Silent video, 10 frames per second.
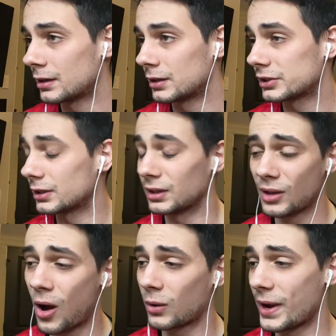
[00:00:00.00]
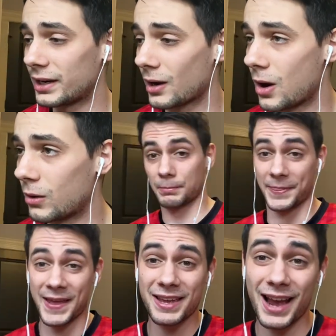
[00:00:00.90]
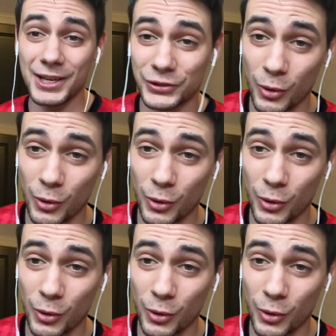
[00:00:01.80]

Still a long way to go. But thank you guys for